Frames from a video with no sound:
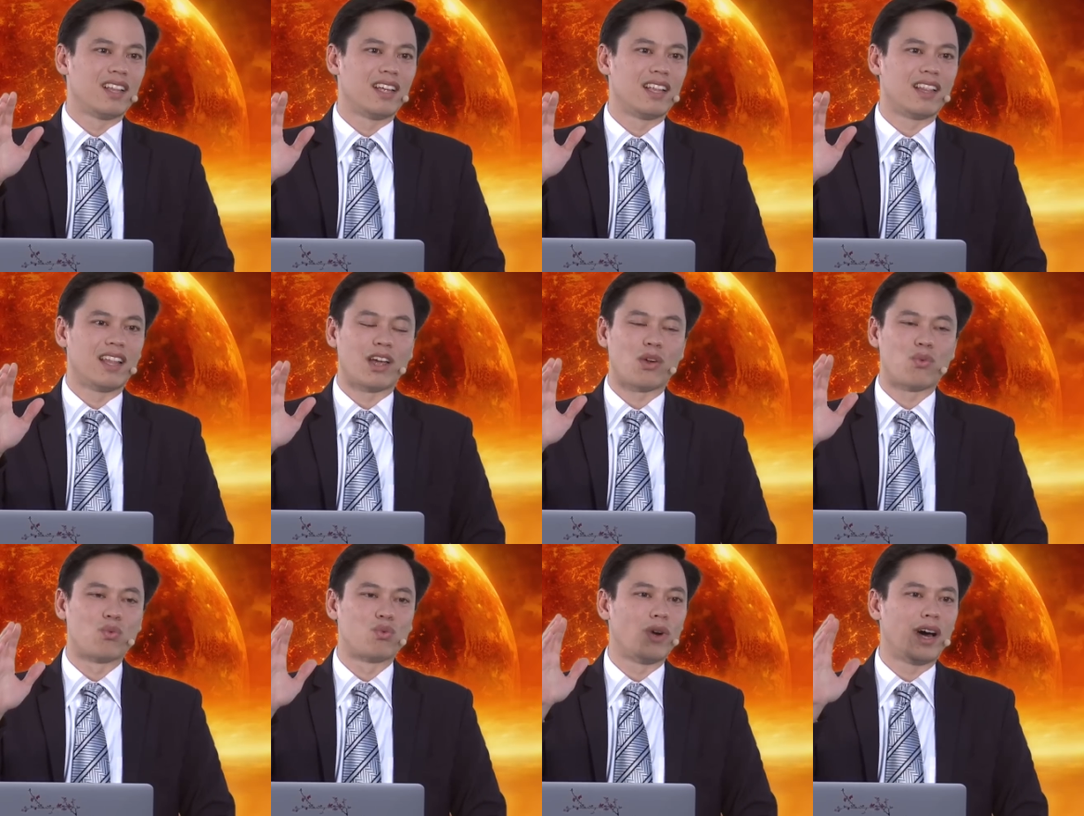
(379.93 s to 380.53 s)

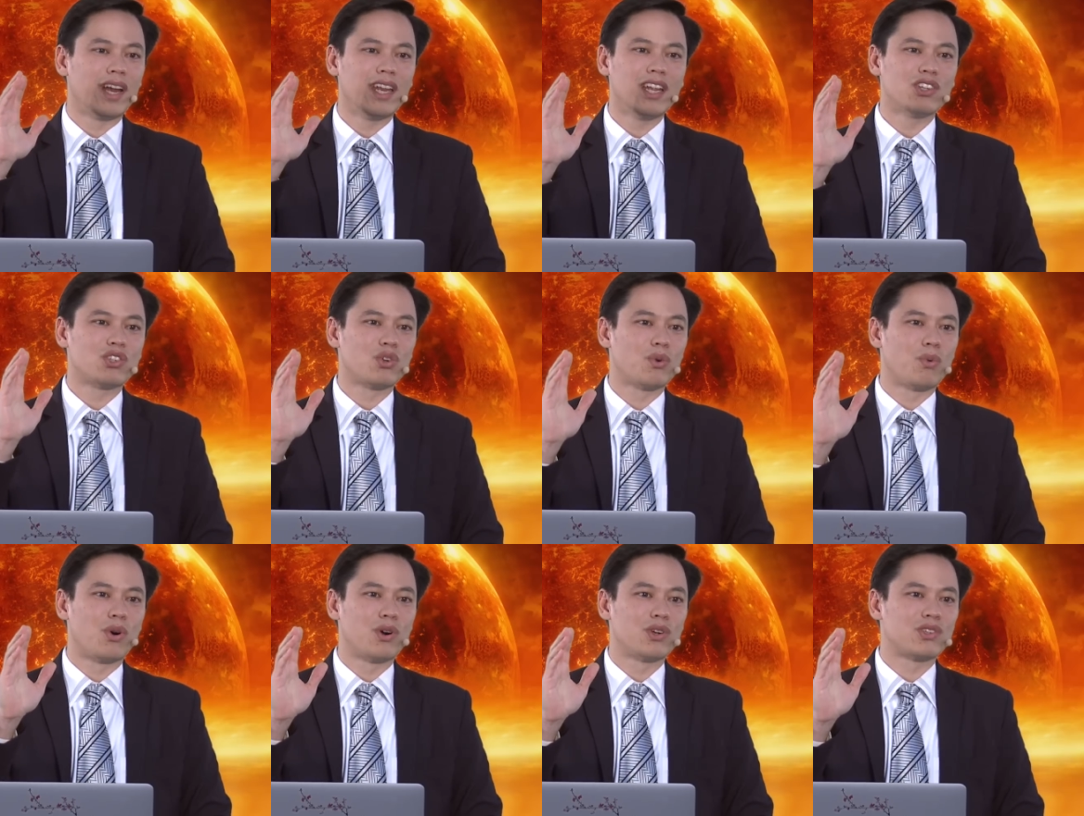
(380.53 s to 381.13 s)
like running
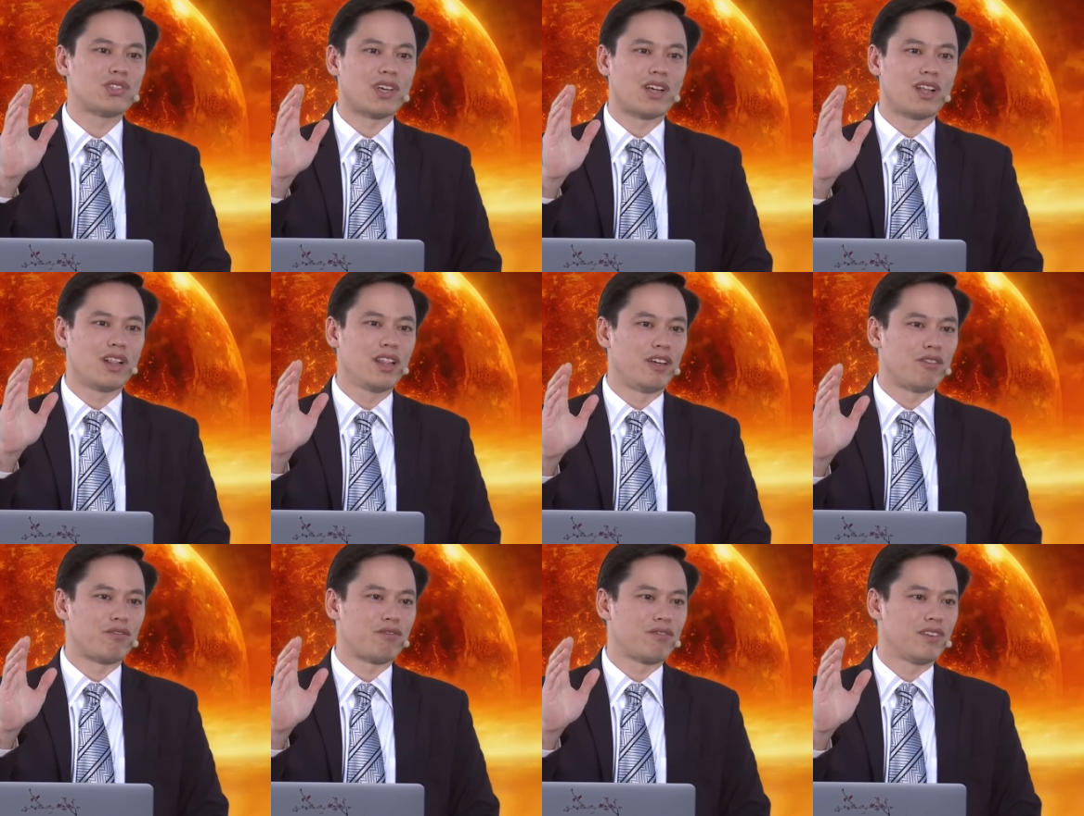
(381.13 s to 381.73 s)
towards a
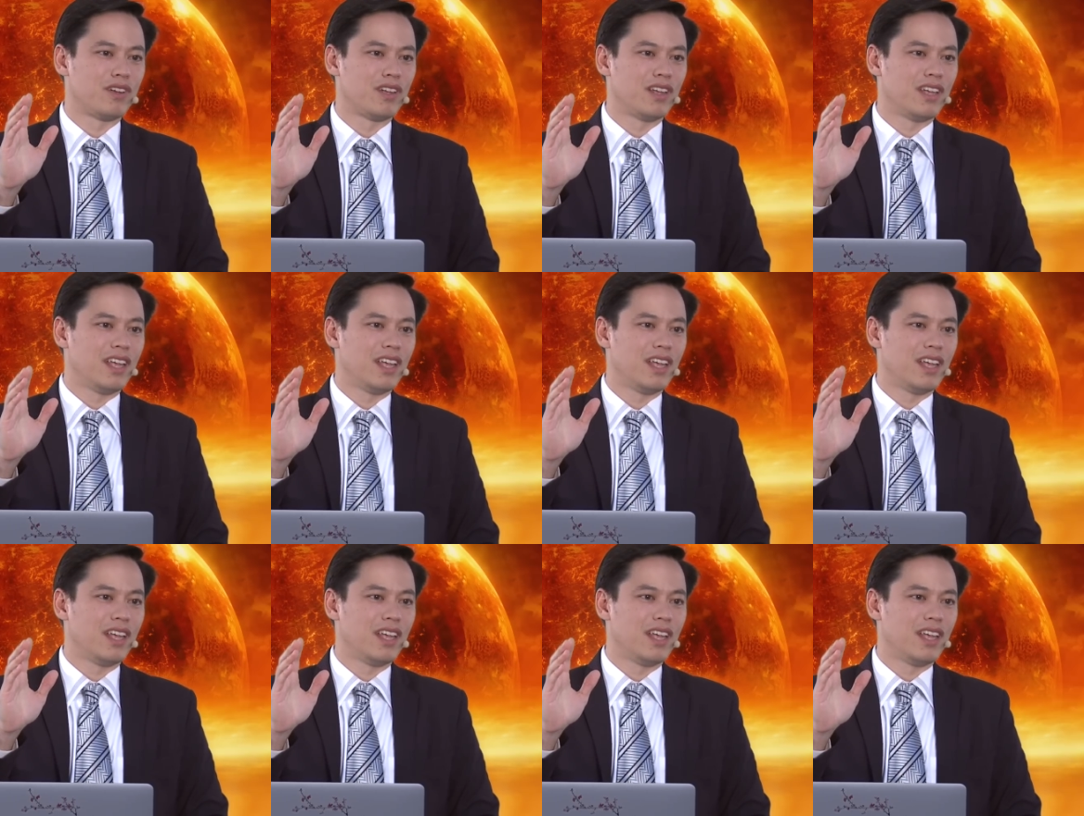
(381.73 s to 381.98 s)
cliff,